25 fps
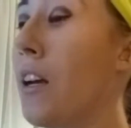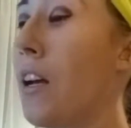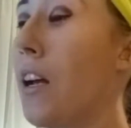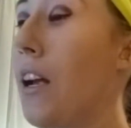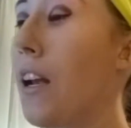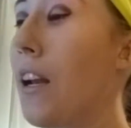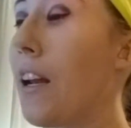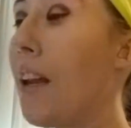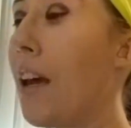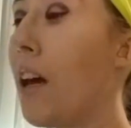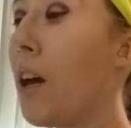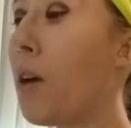
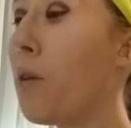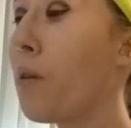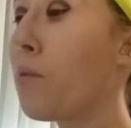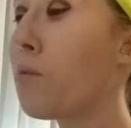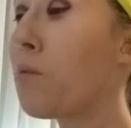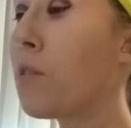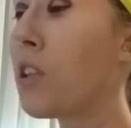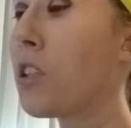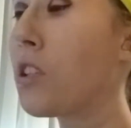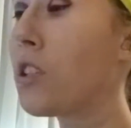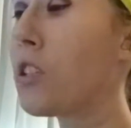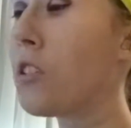And now what
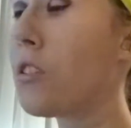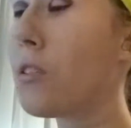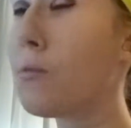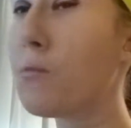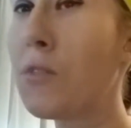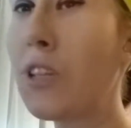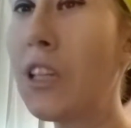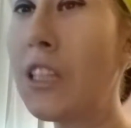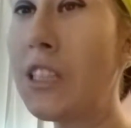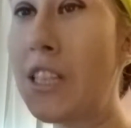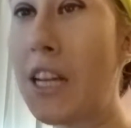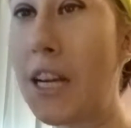I'm
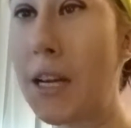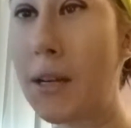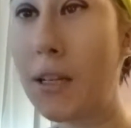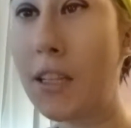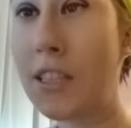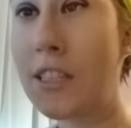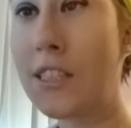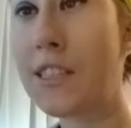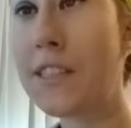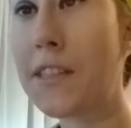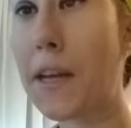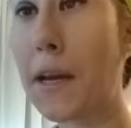gonna take
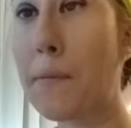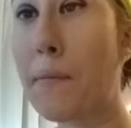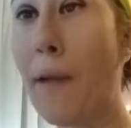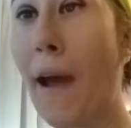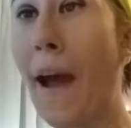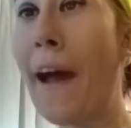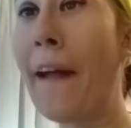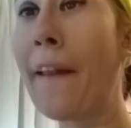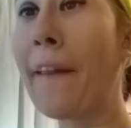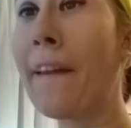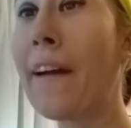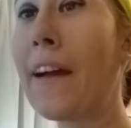the same
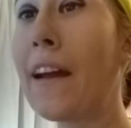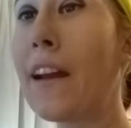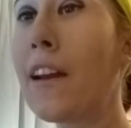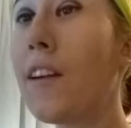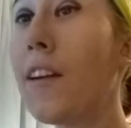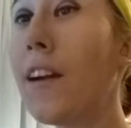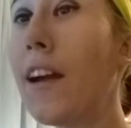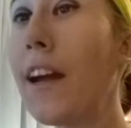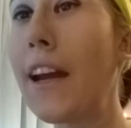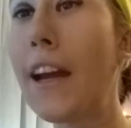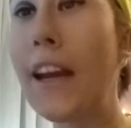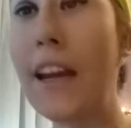
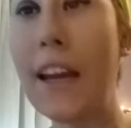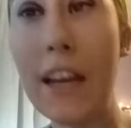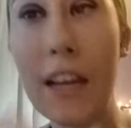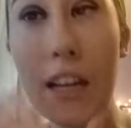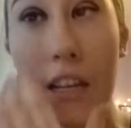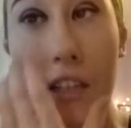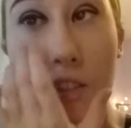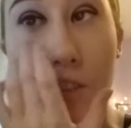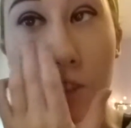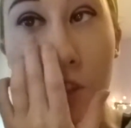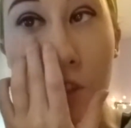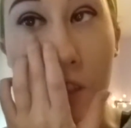eyeliner
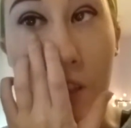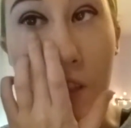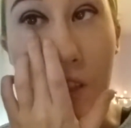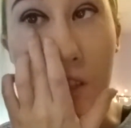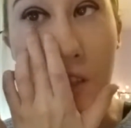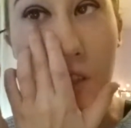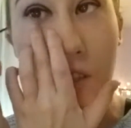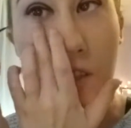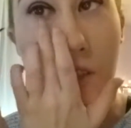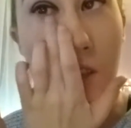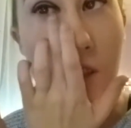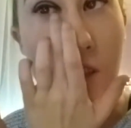and
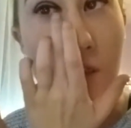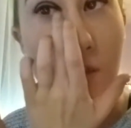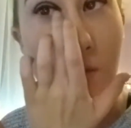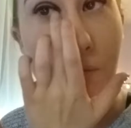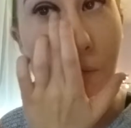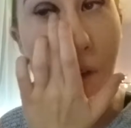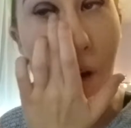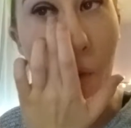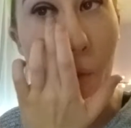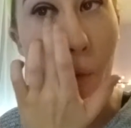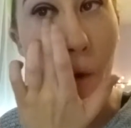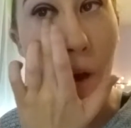just do
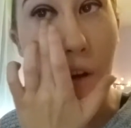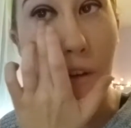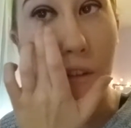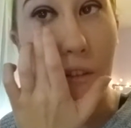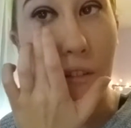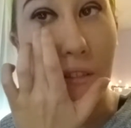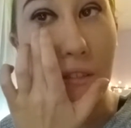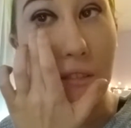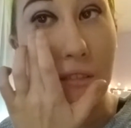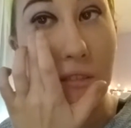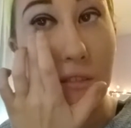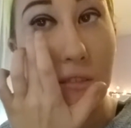my
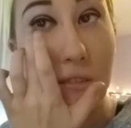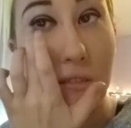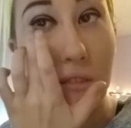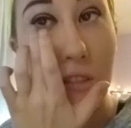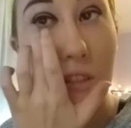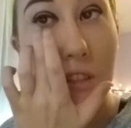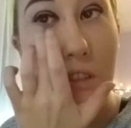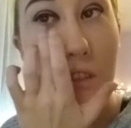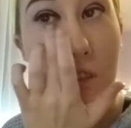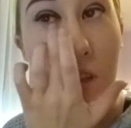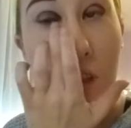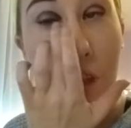water
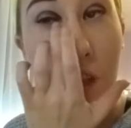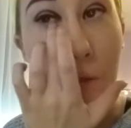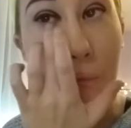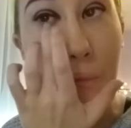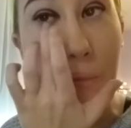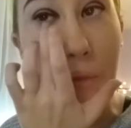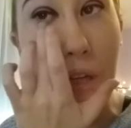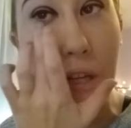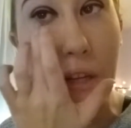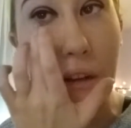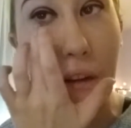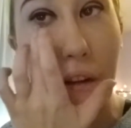
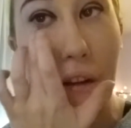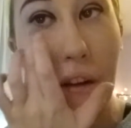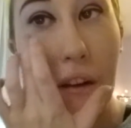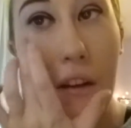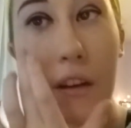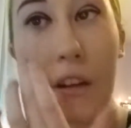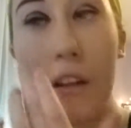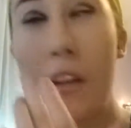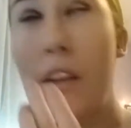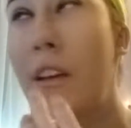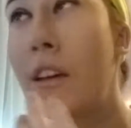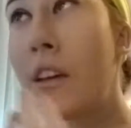up here
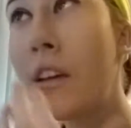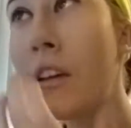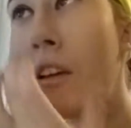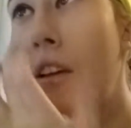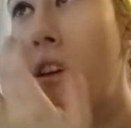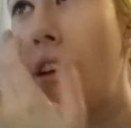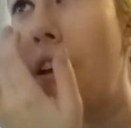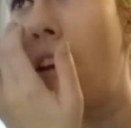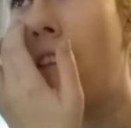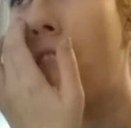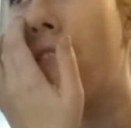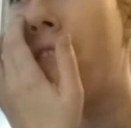
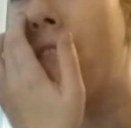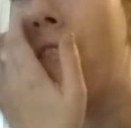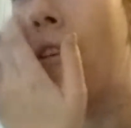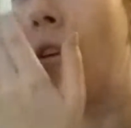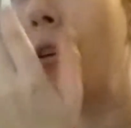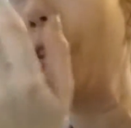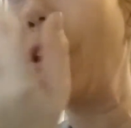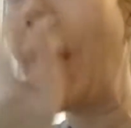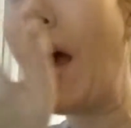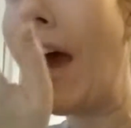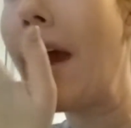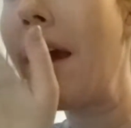and
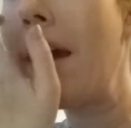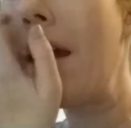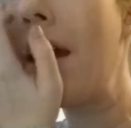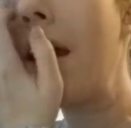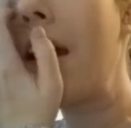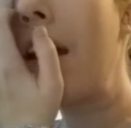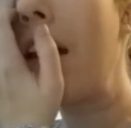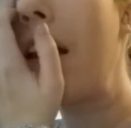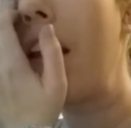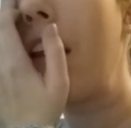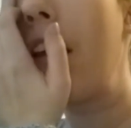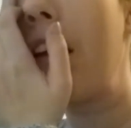fill that
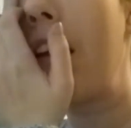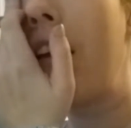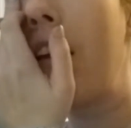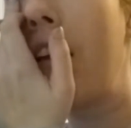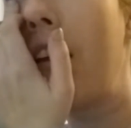in.